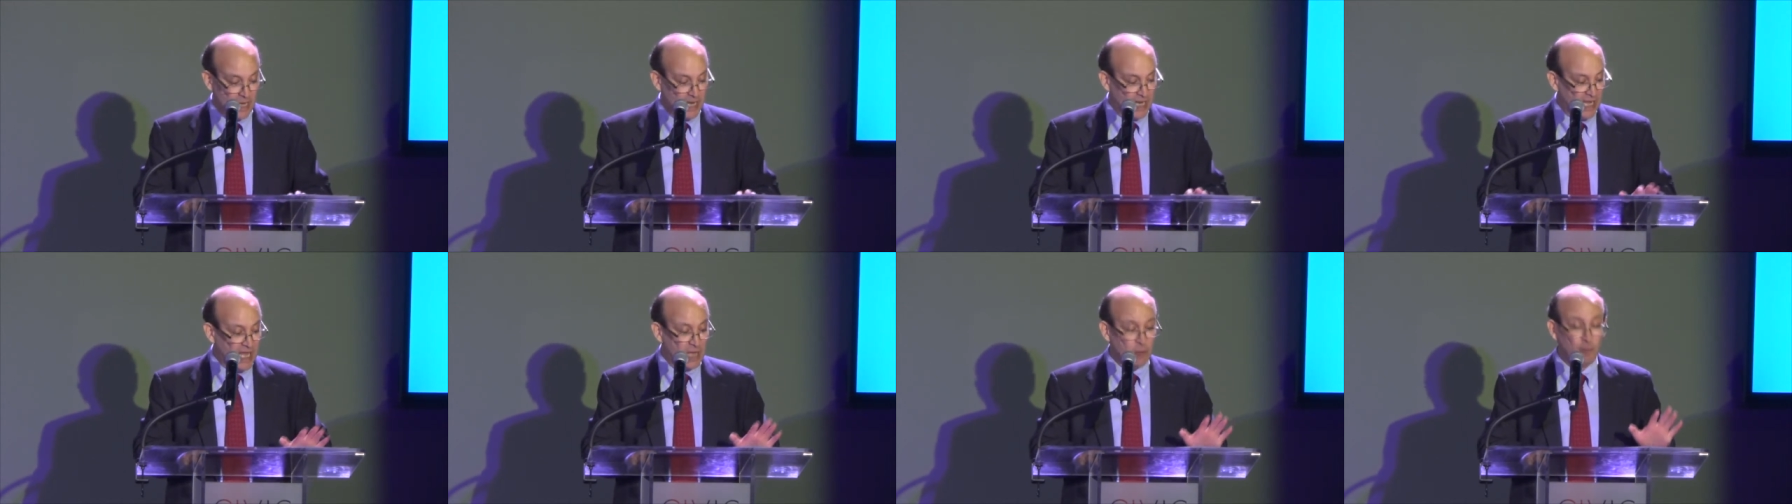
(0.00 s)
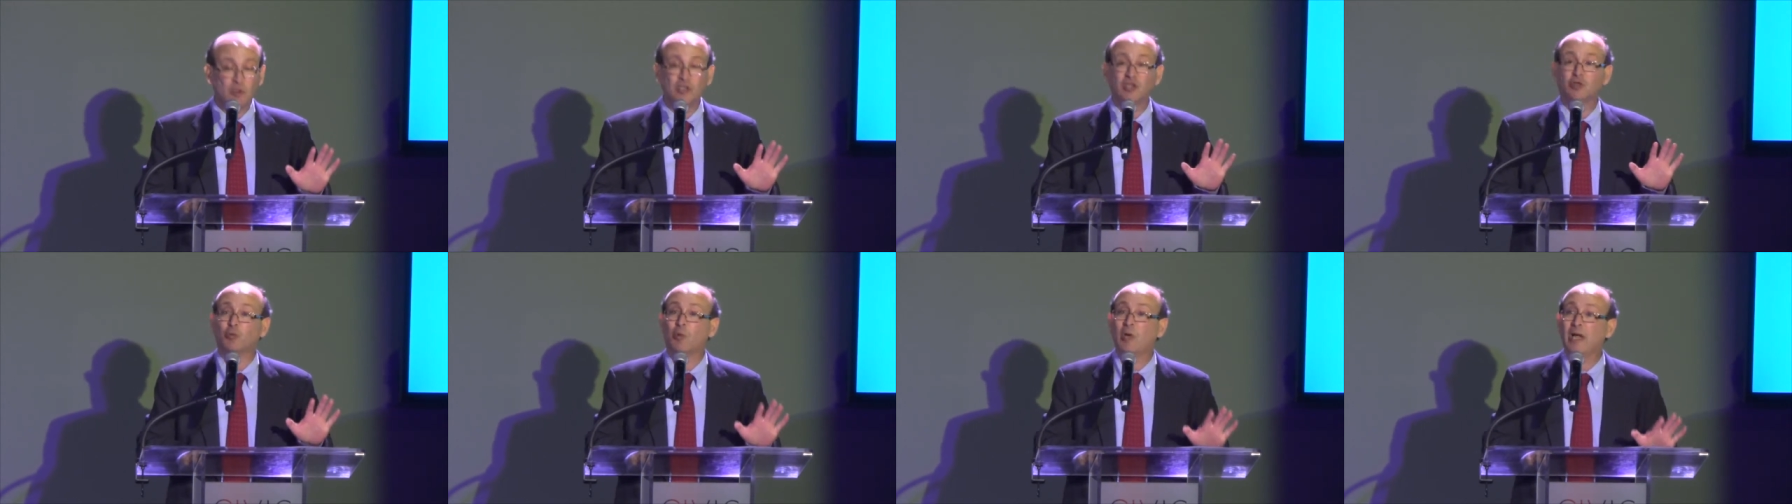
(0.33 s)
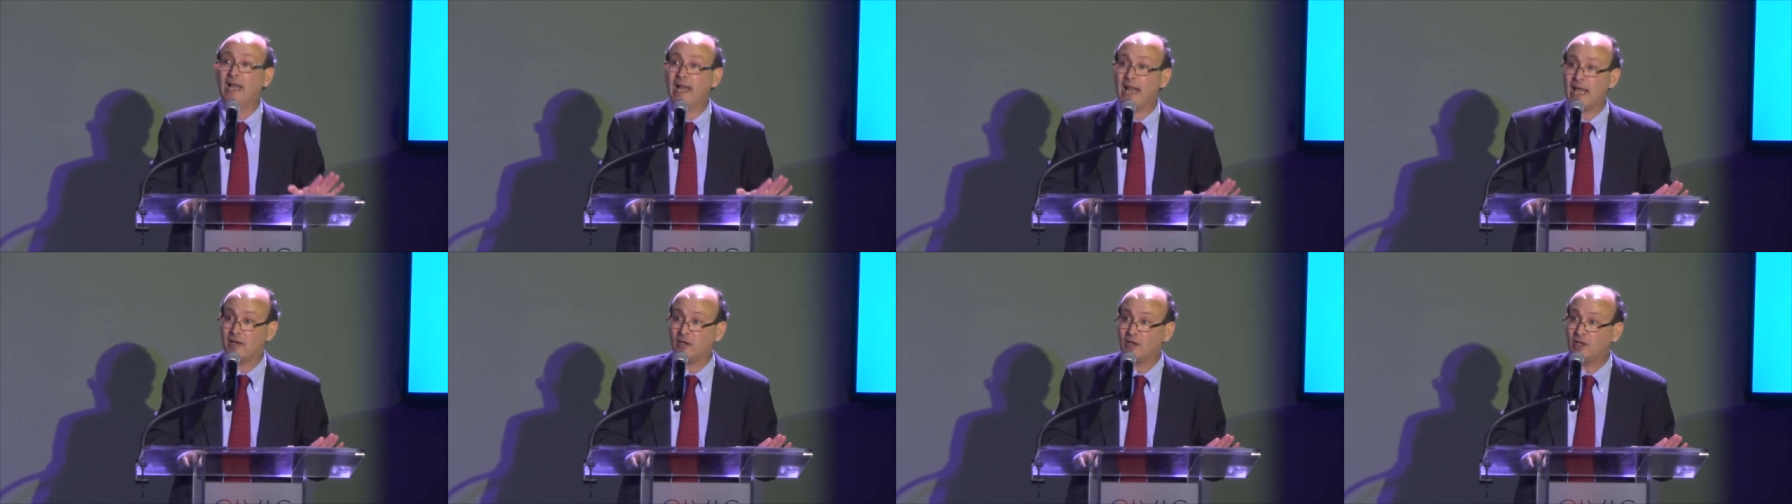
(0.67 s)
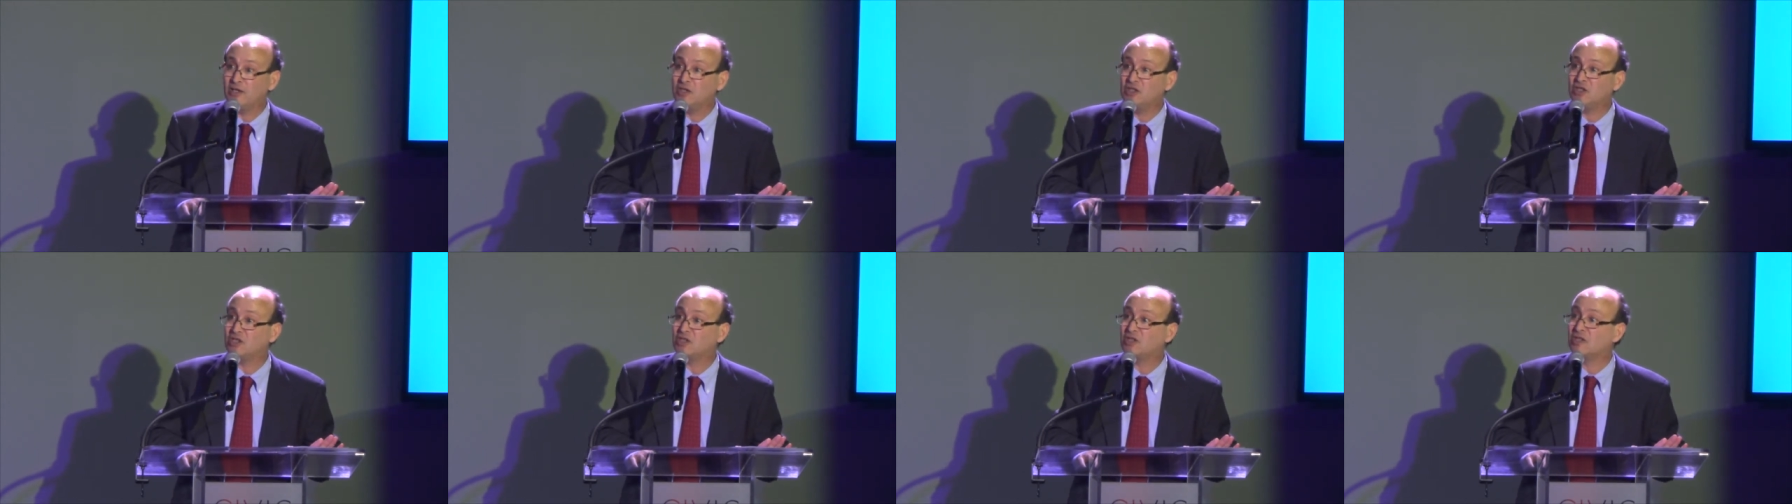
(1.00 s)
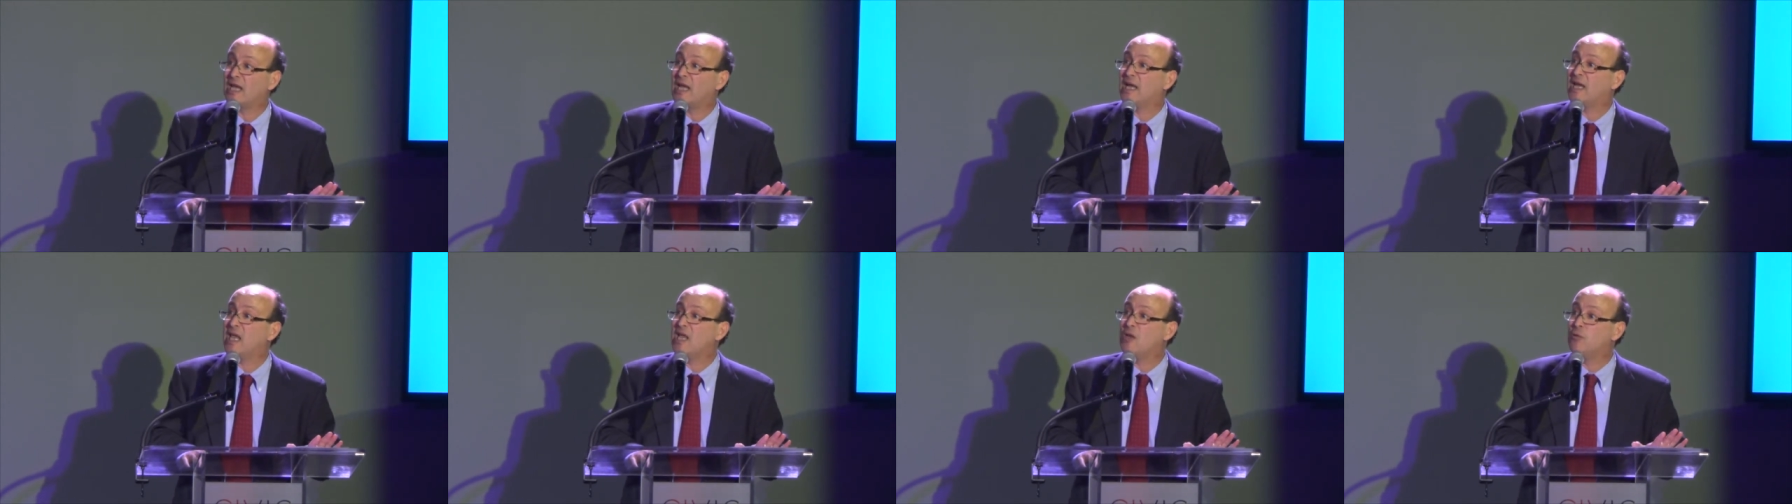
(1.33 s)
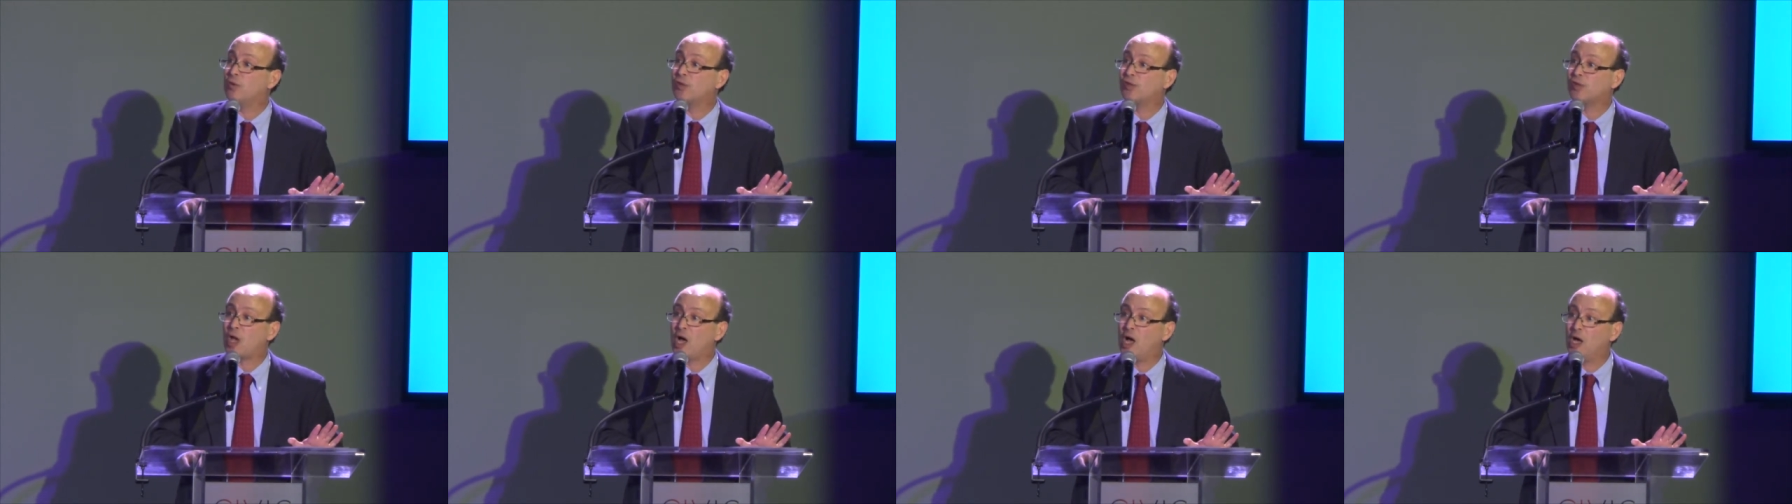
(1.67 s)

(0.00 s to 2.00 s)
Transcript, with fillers: He was relentless and he was